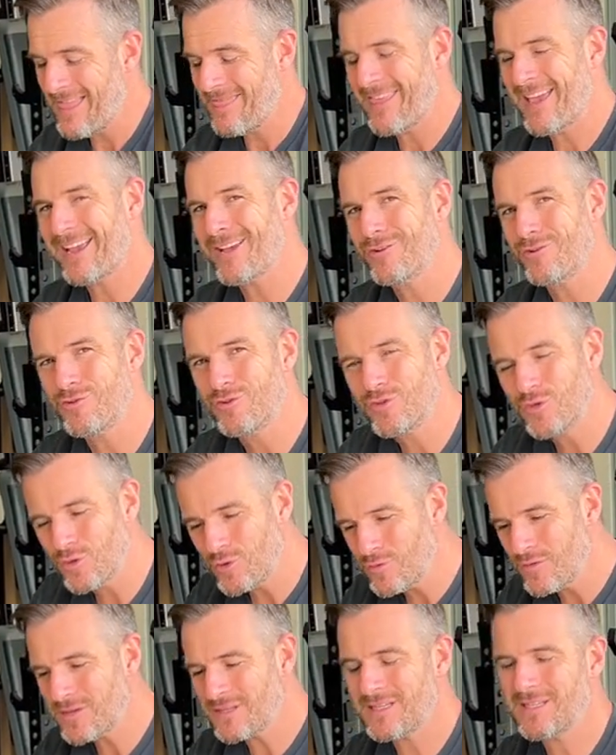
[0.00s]
They can
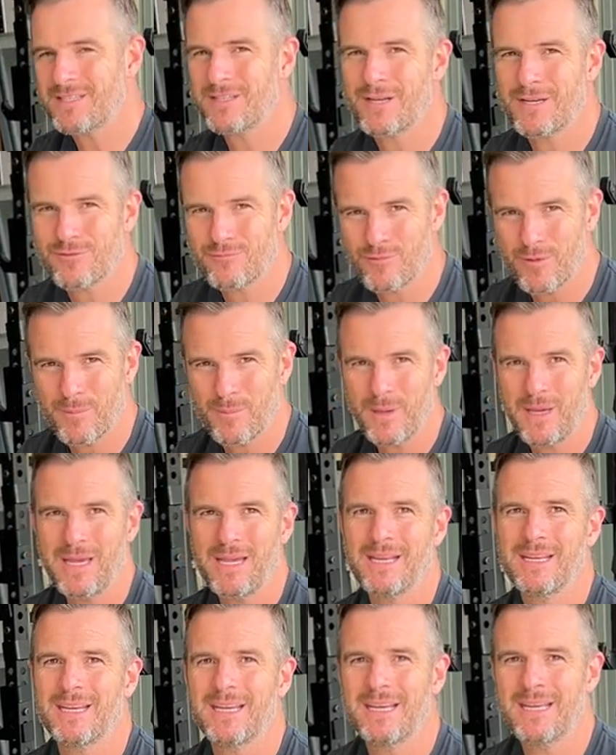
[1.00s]
do this exercise and
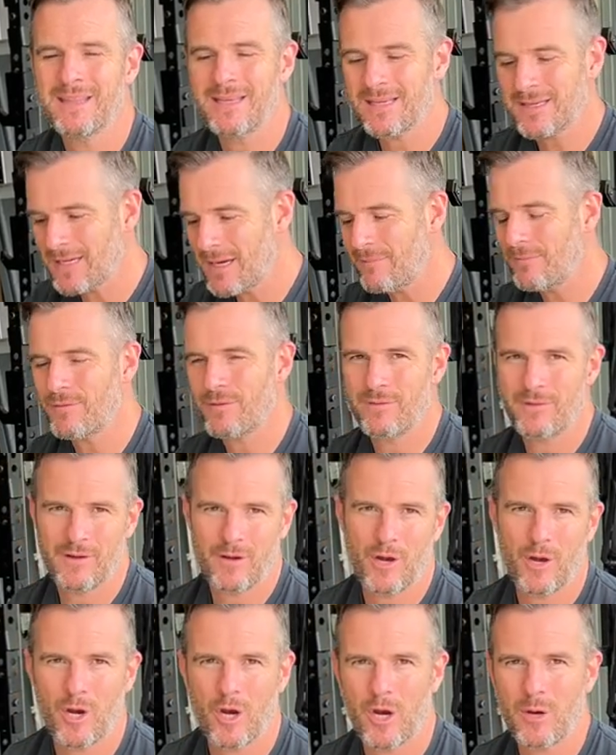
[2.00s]
repeat it in the comfort of
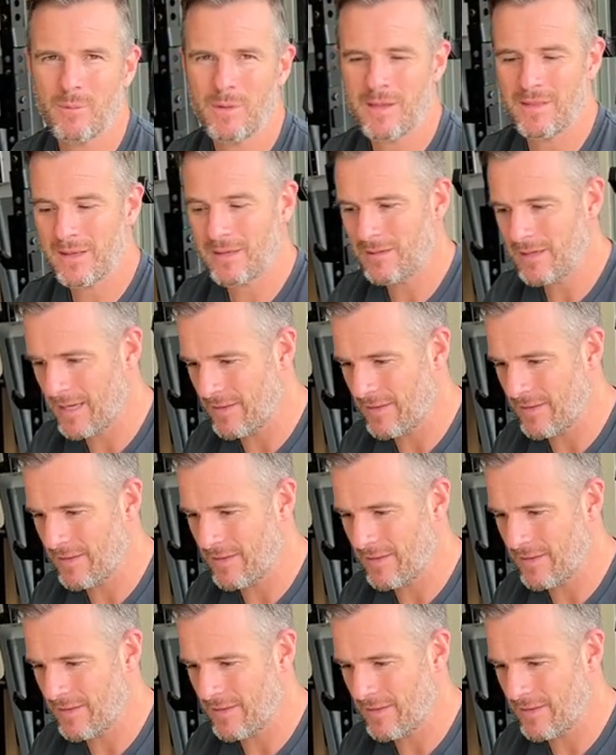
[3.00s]
their home and the,